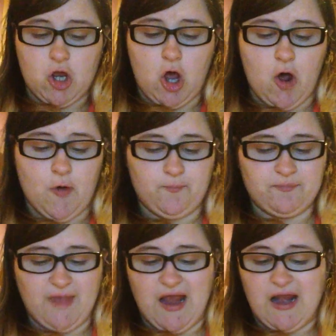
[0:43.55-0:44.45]
Goal.
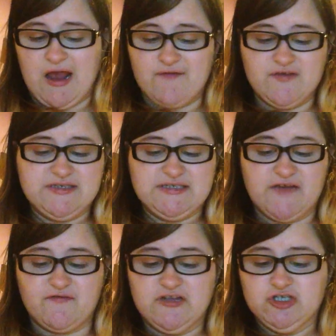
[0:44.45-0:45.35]
Love
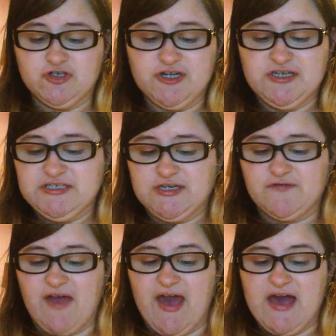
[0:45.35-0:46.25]
yourself and treat
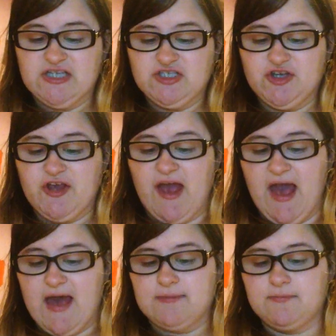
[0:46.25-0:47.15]
yourself as you
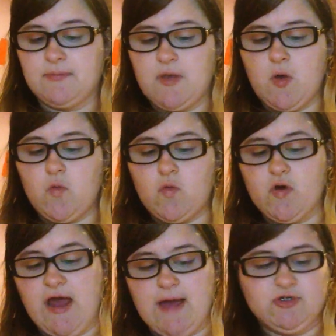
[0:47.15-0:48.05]

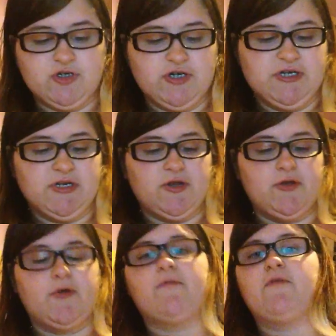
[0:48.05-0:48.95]
would have treated
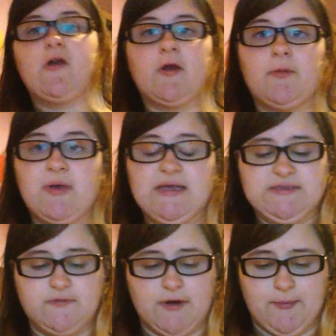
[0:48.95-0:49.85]
your very
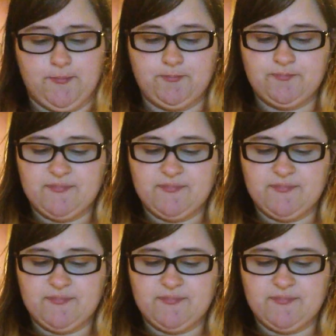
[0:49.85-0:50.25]
best friend.